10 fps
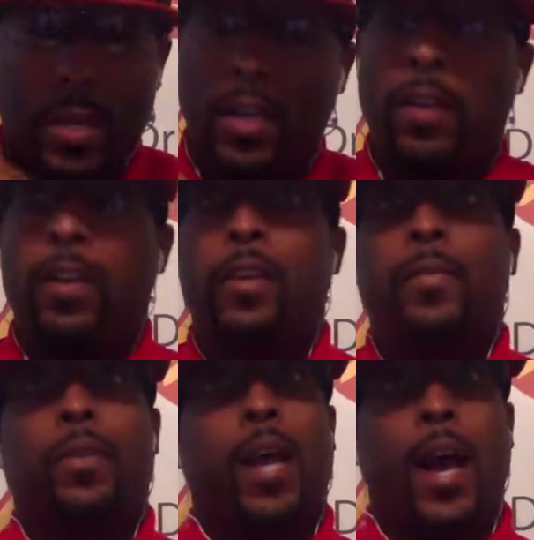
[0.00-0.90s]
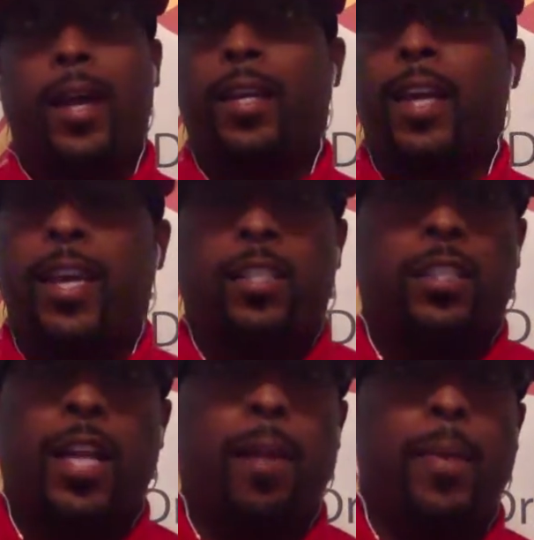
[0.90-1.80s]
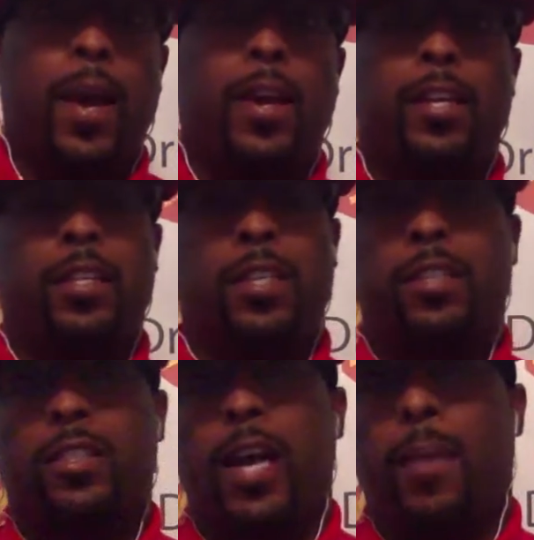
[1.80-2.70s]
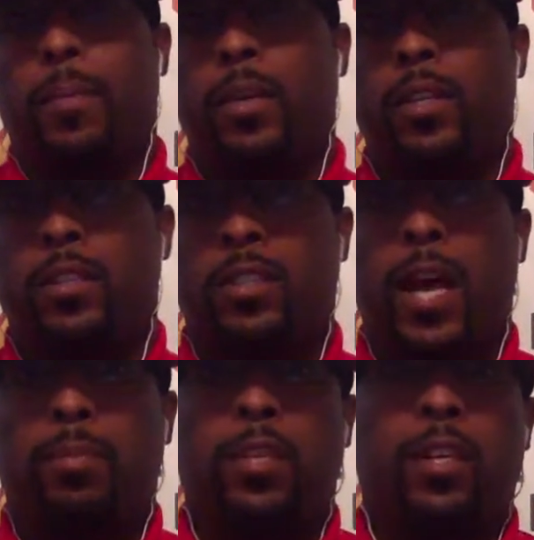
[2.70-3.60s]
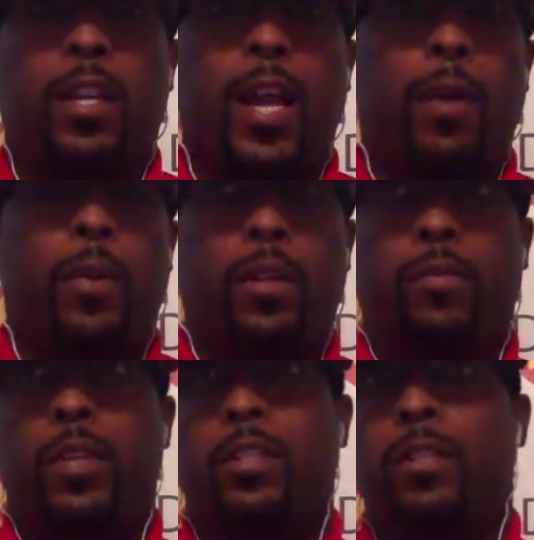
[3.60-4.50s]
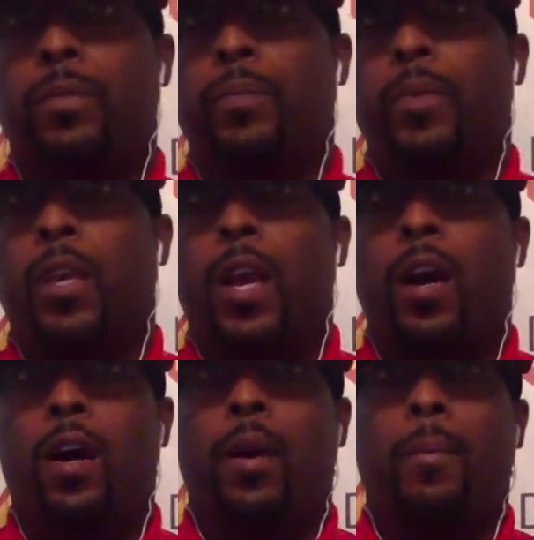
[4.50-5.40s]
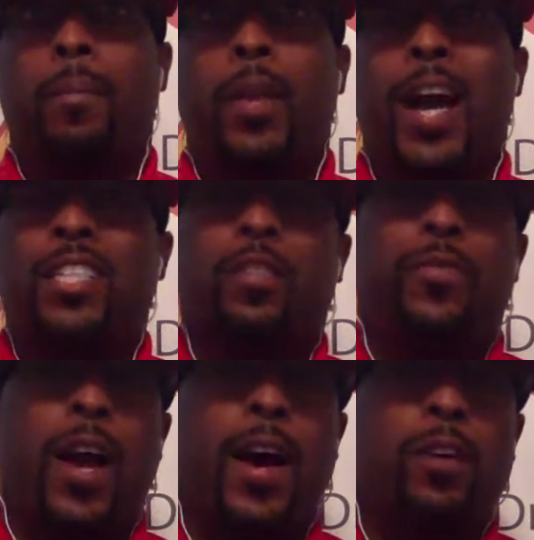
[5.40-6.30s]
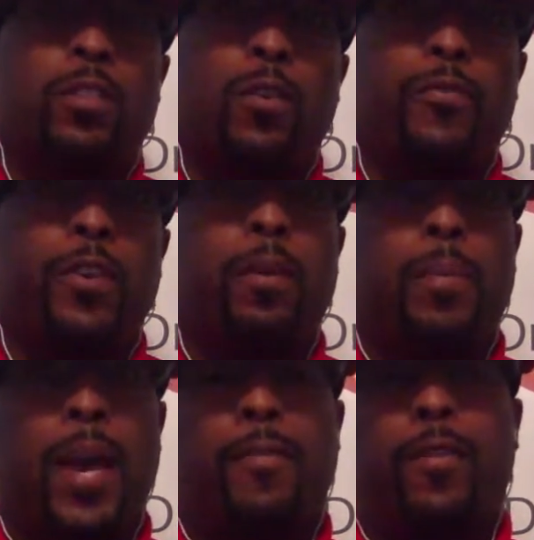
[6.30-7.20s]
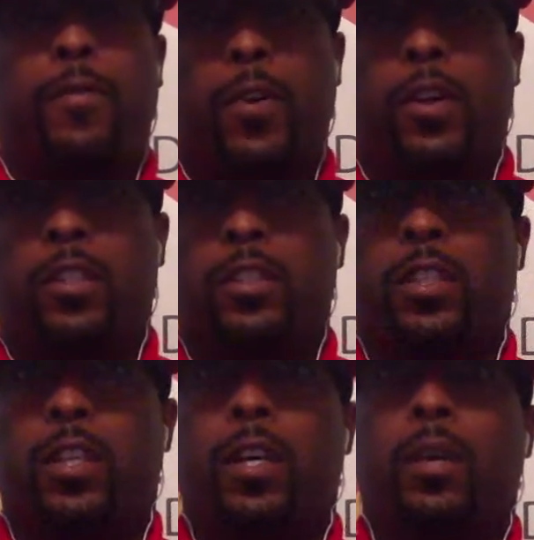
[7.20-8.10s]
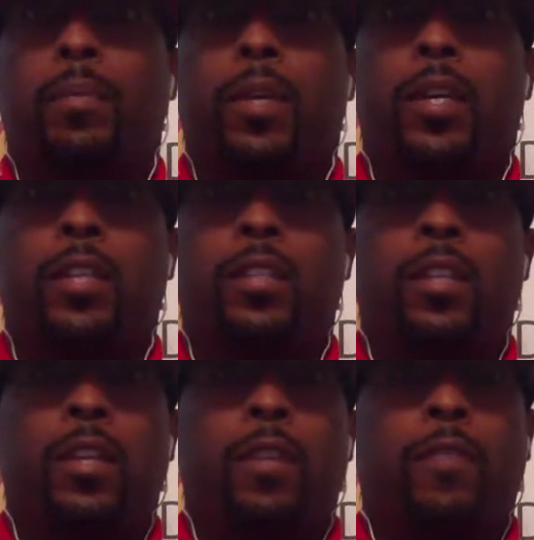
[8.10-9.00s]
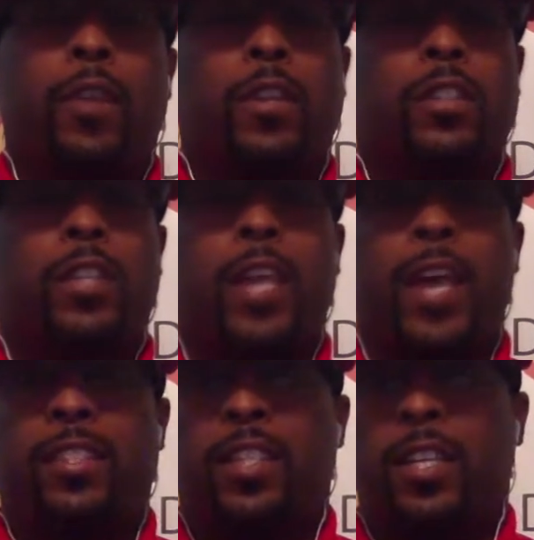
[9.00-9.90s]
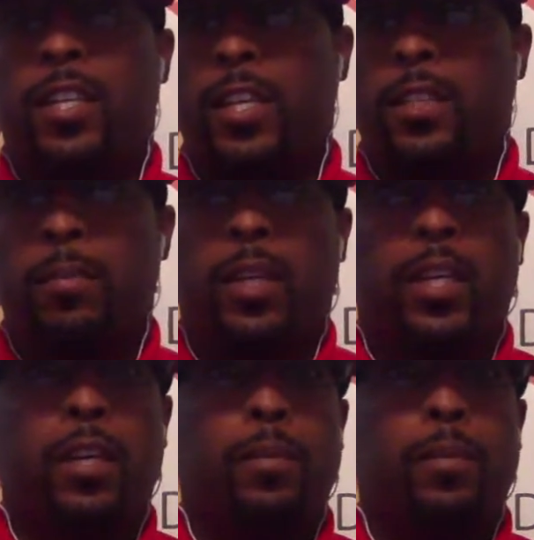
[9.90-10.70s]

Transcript: But Gaethje is not a bad. He's top 10 in the lightweight division. I also feel bad for Ferguson because Ferguson has done nothing but